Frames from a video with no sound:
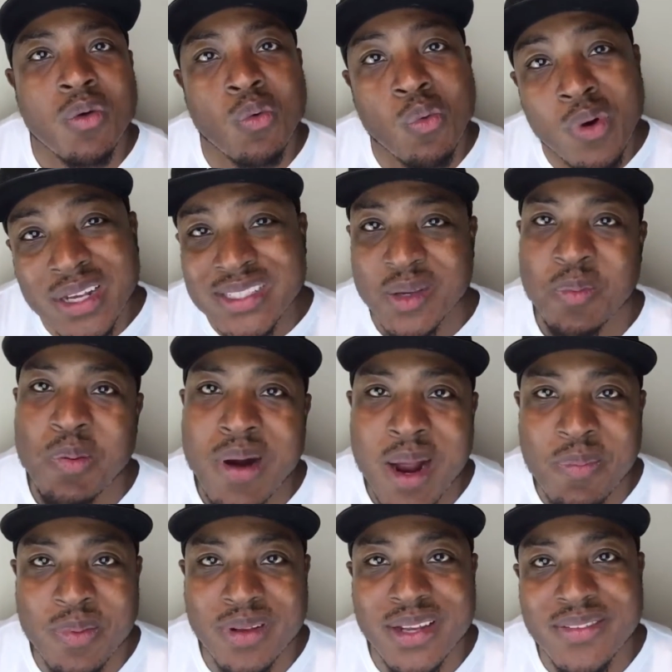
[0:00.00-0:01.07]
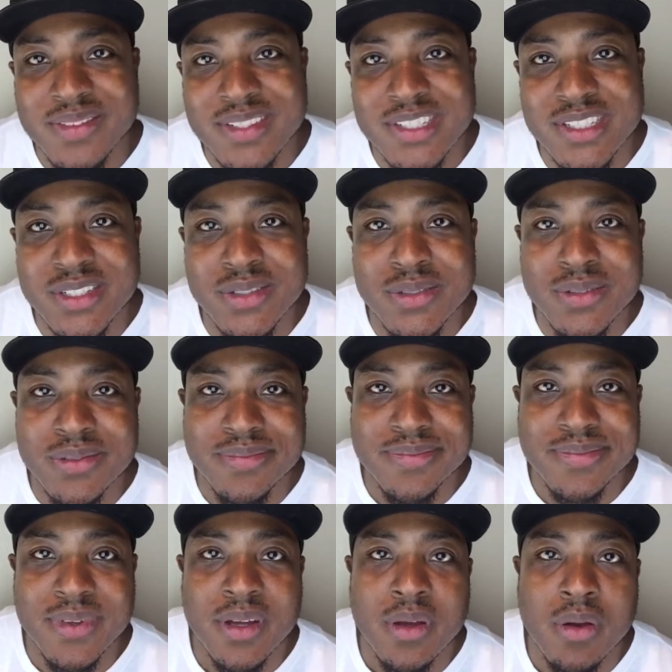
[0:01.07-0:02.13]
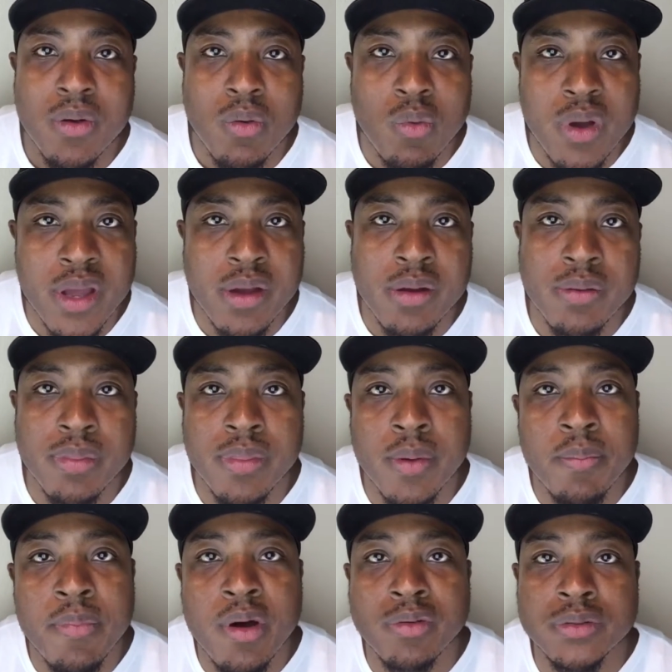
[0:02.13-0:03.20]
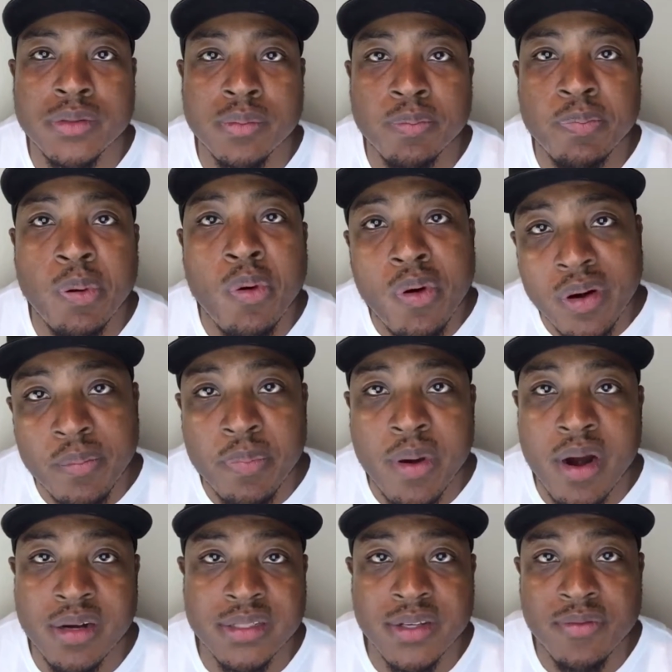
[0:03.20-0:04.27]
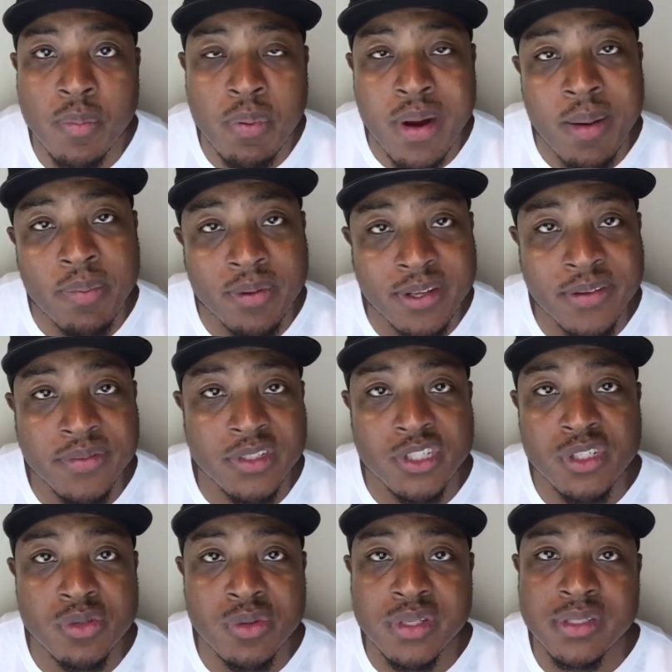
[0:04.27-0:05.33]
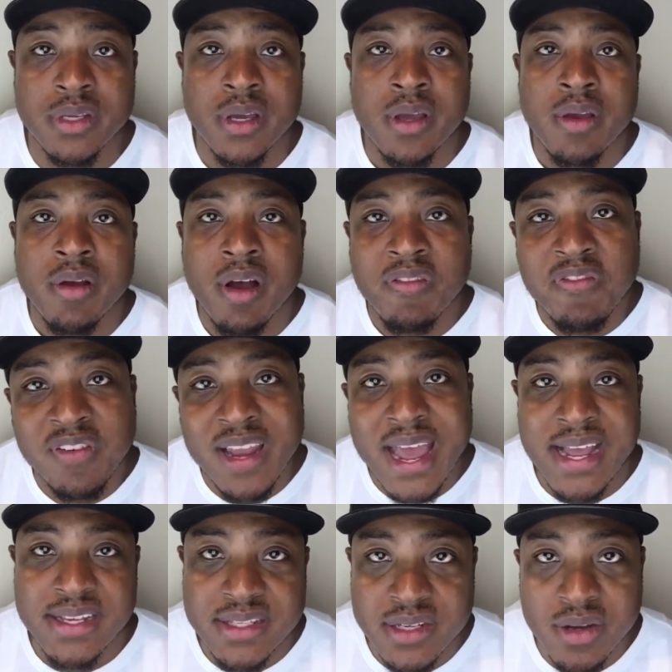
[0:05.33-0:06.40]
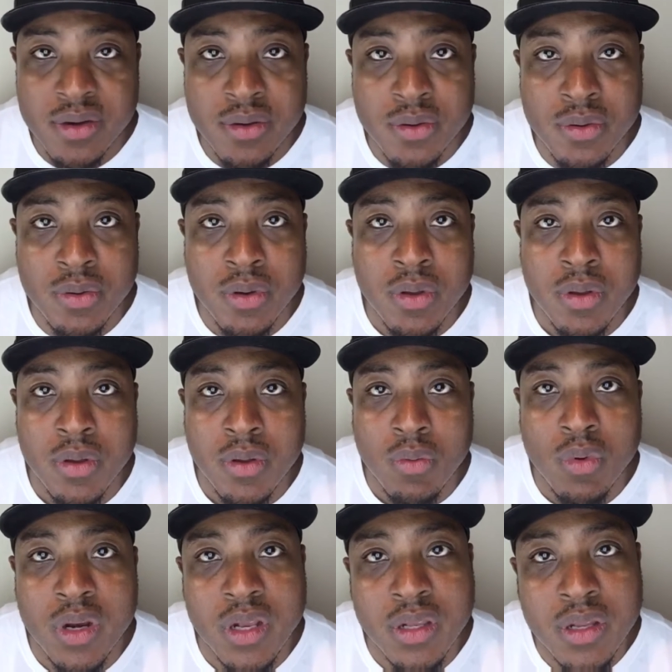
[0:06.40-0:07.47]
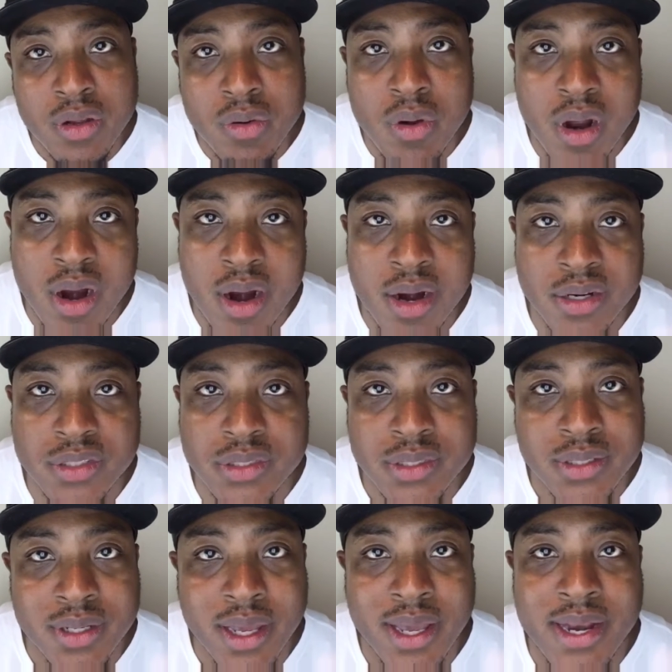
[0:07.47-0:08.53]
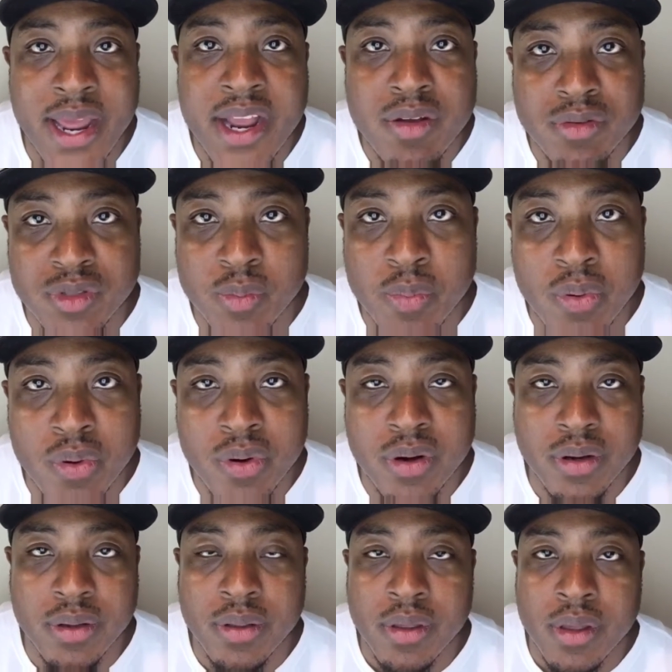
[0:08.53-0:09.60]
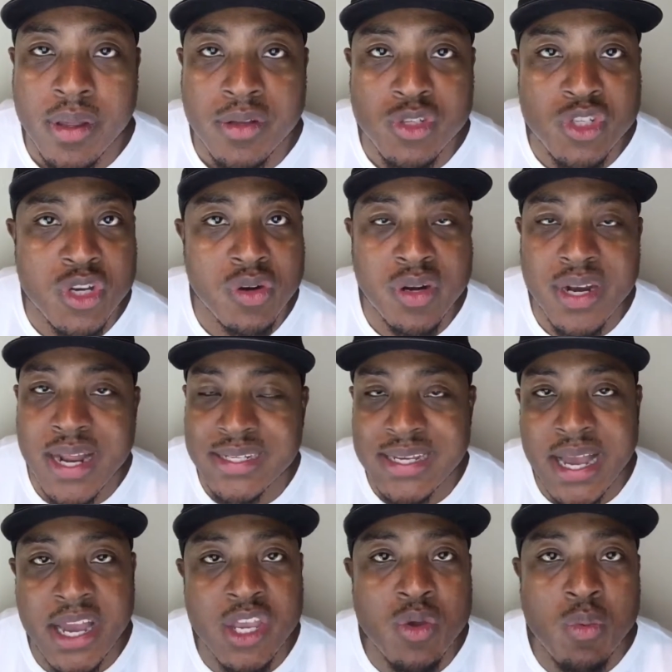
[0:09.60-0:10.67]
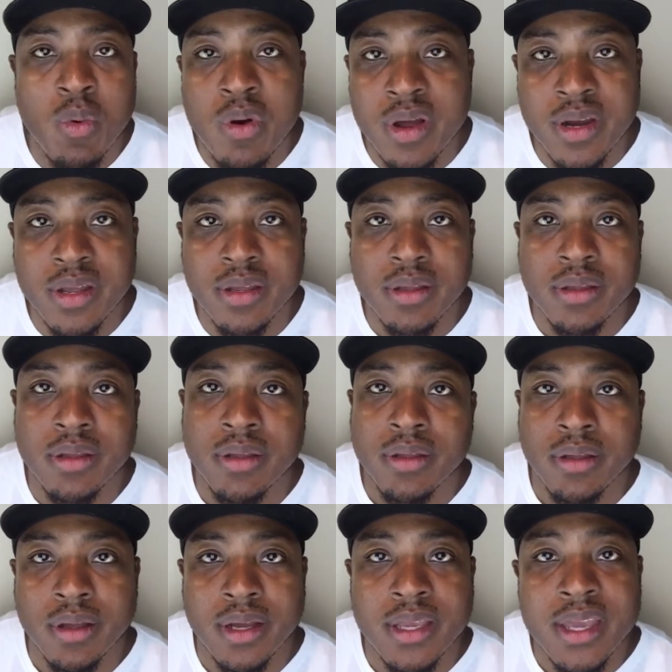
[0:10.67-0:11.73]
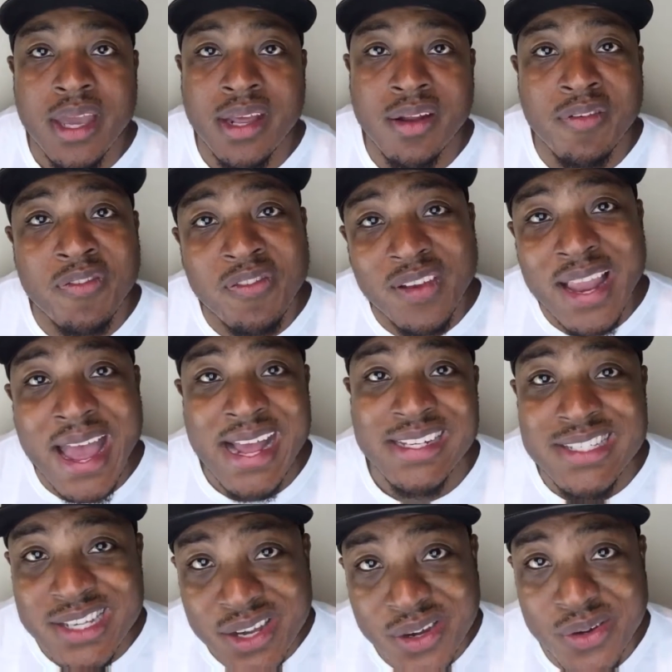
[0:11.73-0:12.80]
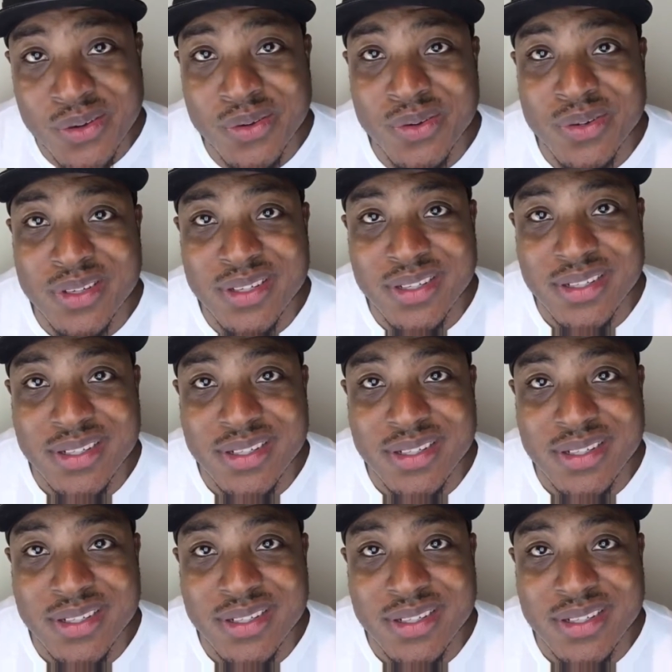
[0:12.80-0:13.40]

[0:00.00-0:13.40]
What's a proper lifting shoe? Well, the most important parts of a proper lifting shoe is a flat sole with a little arch and ankle support. Generally, that's how you want it. Again, a flat sole,